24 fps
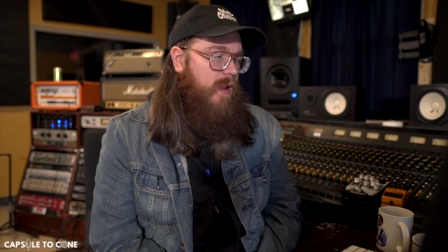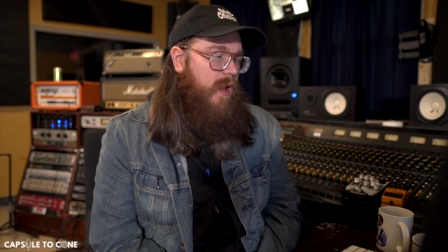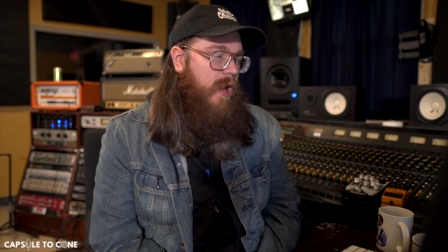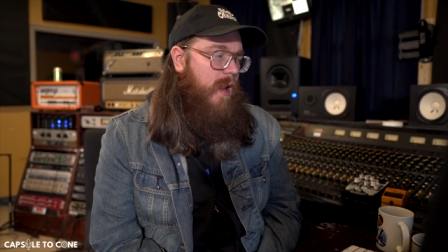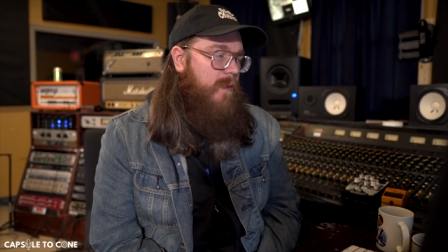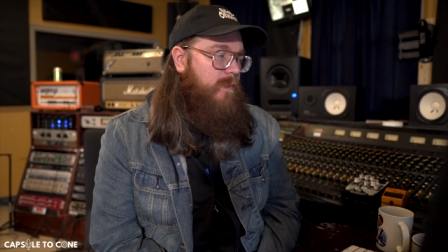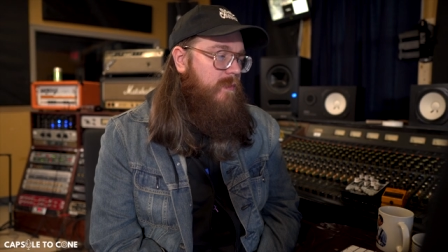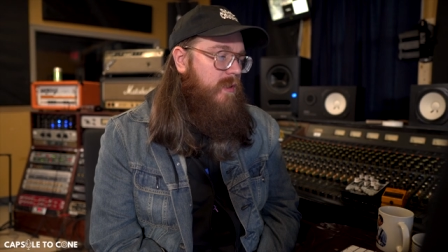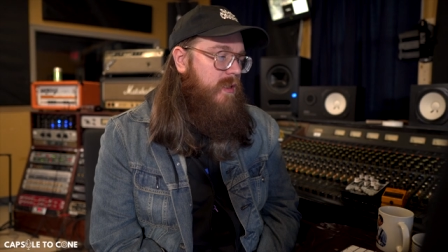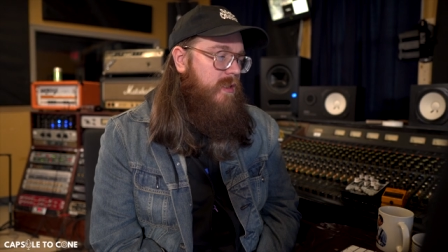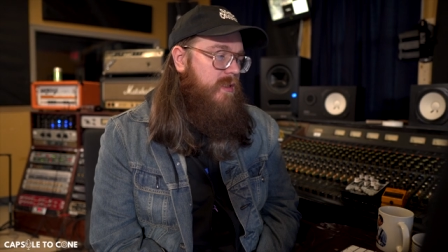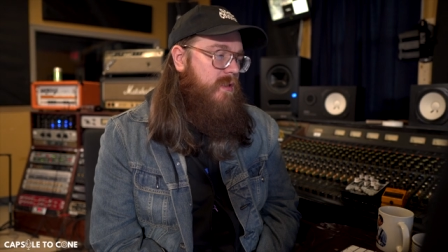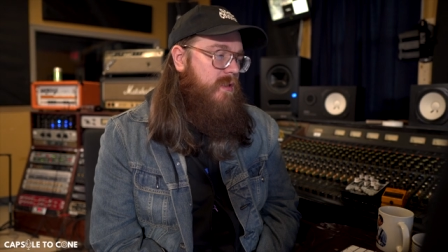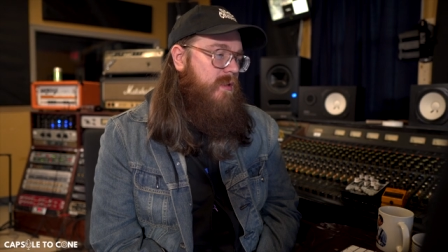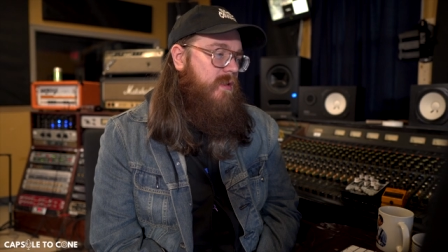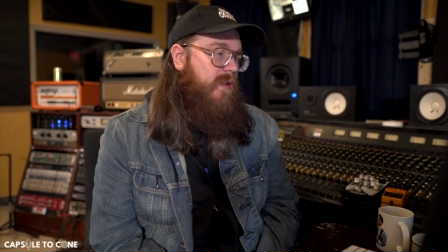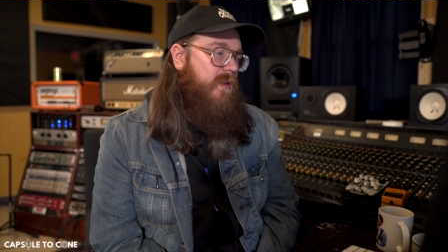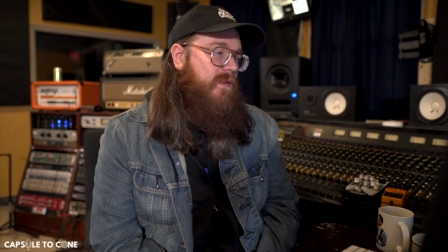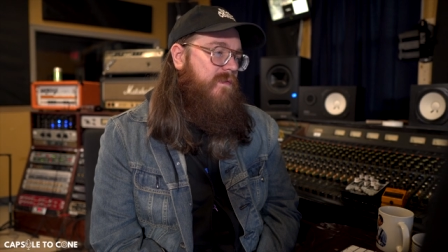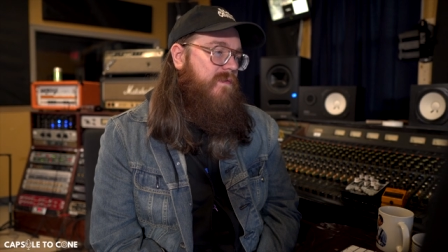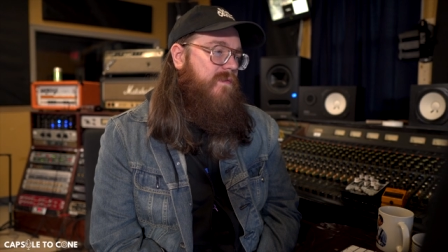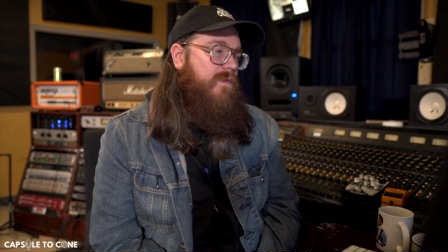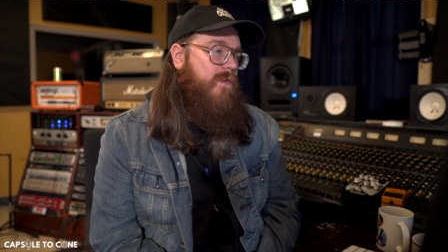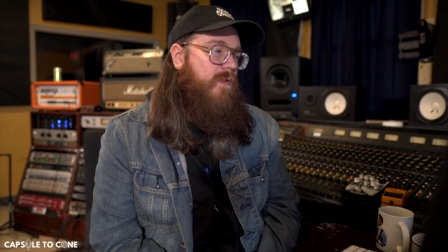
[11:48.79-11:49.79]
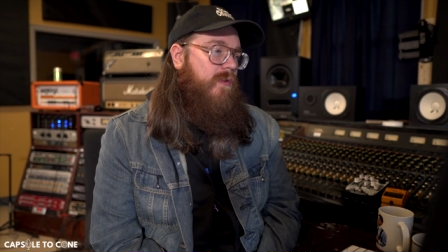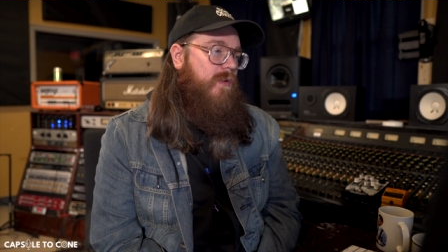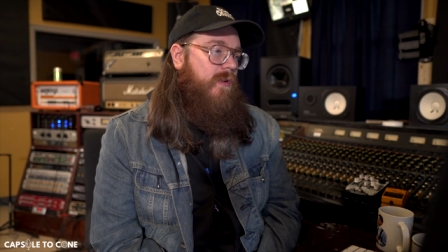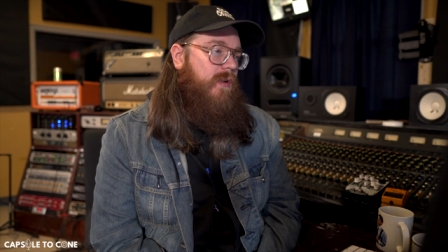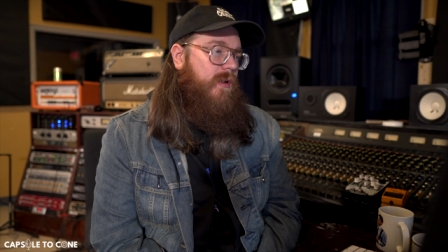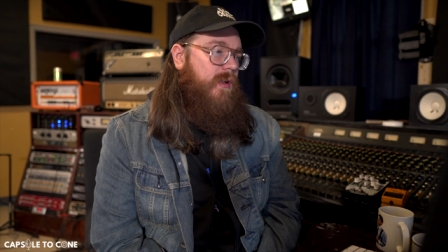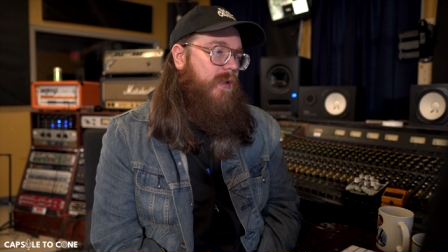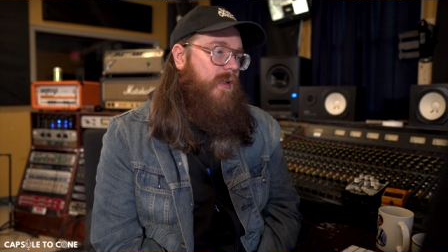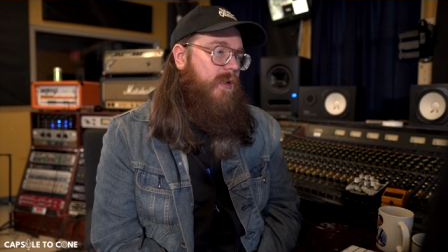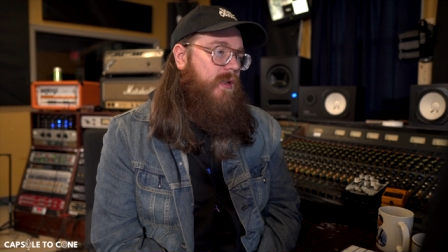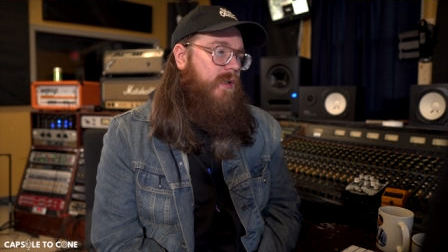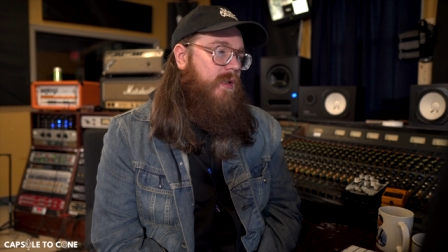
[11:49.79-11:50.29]
I'm listening
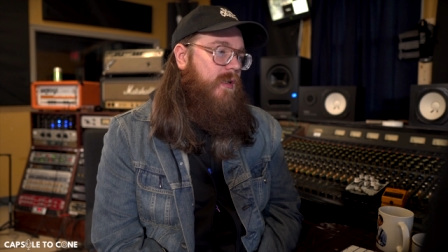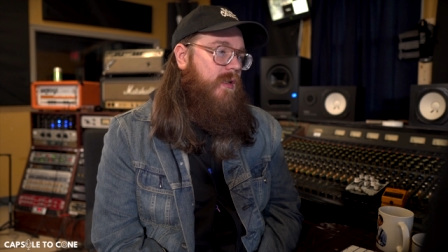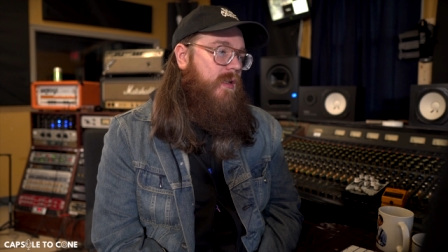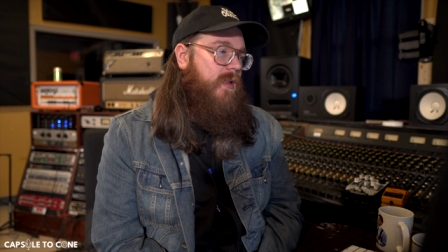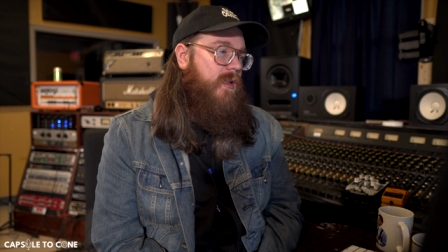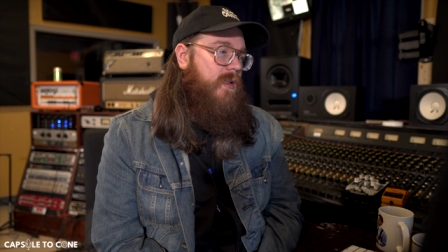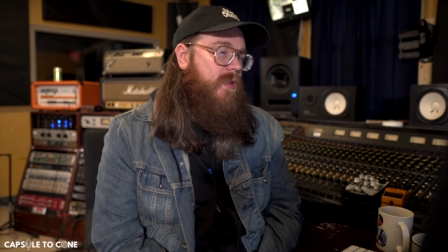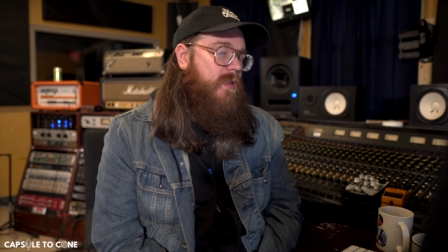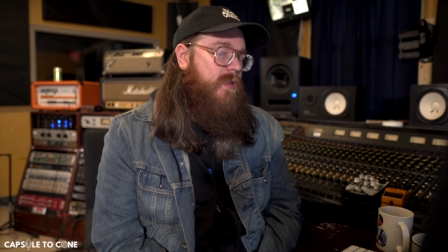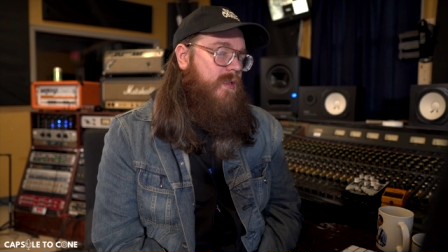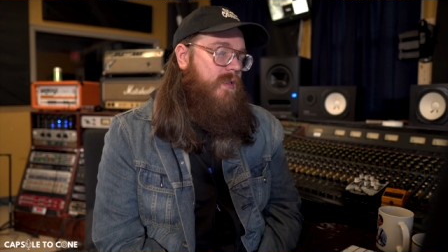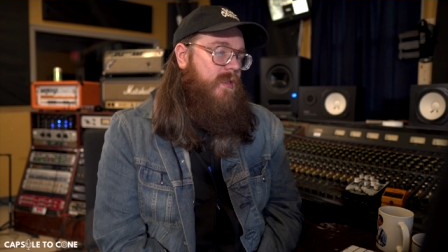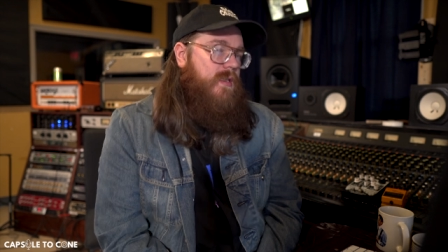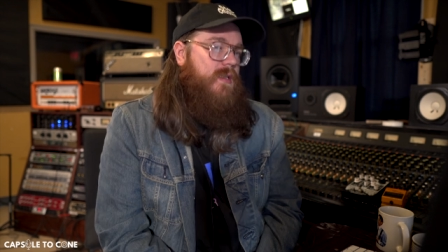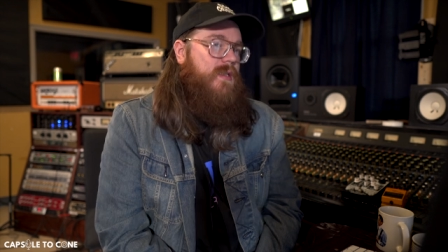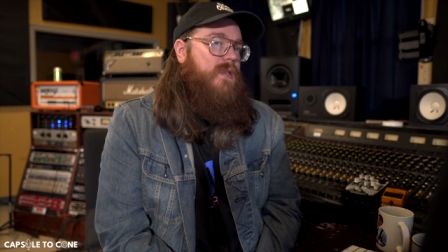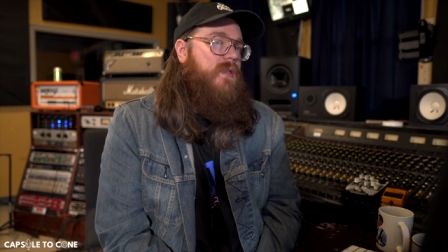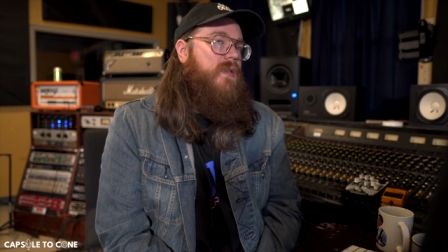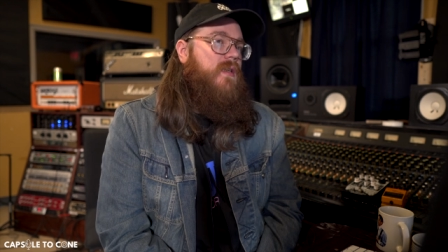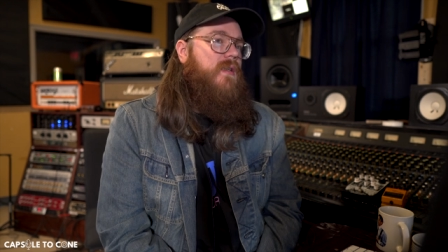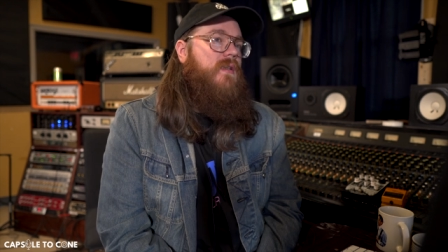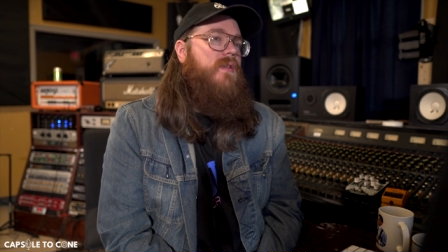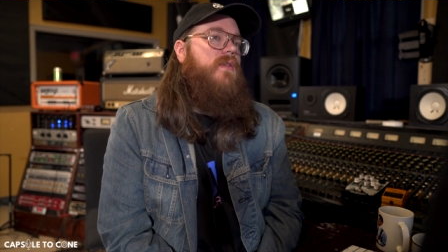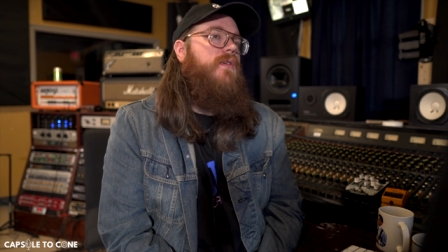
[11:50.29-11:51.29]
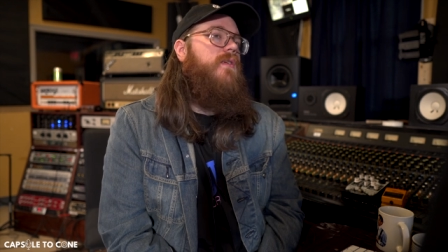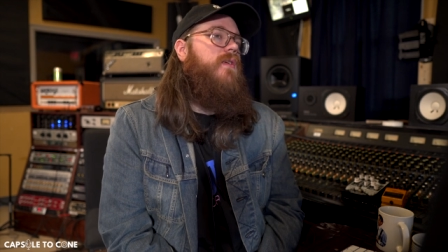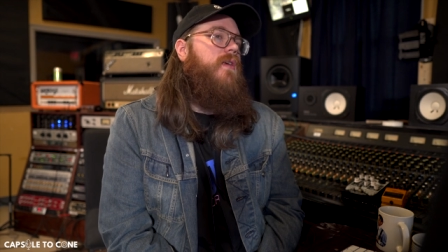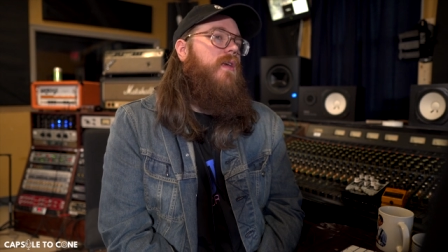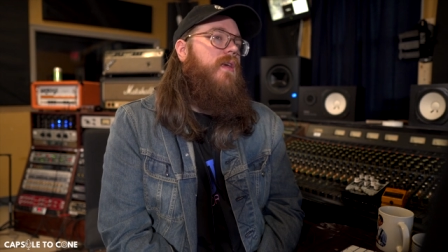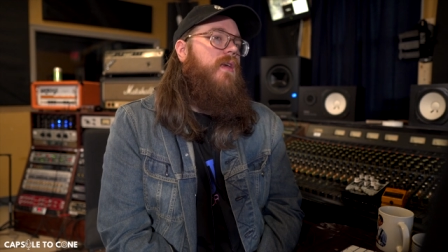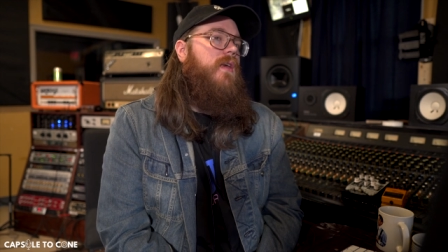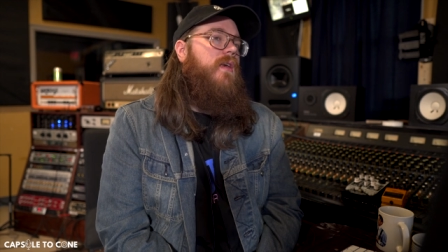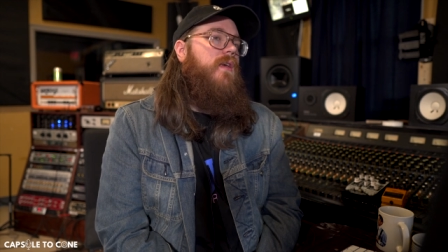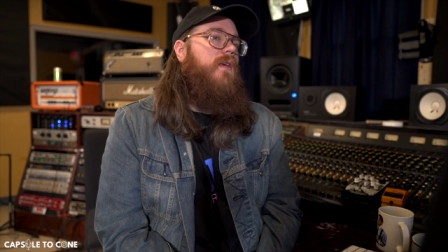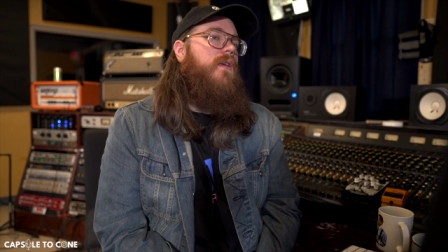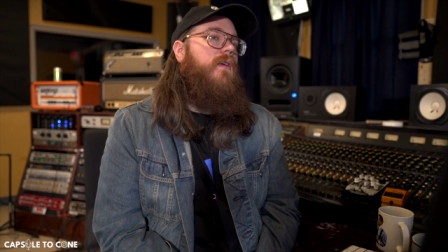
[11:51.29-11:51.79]
for
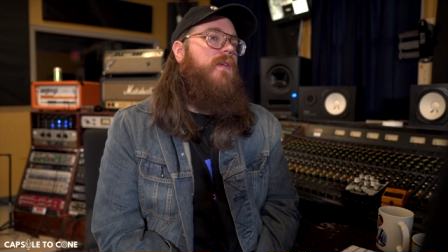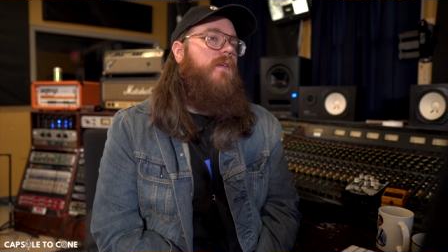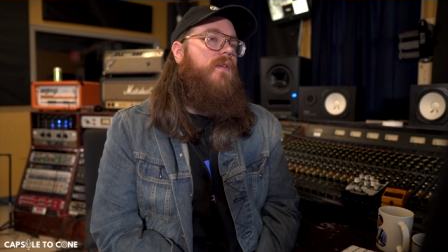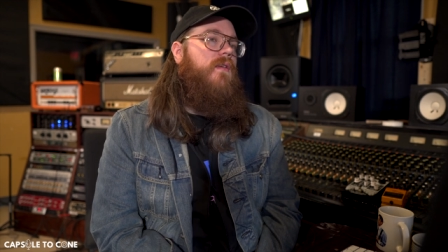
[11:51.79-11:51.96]
consistency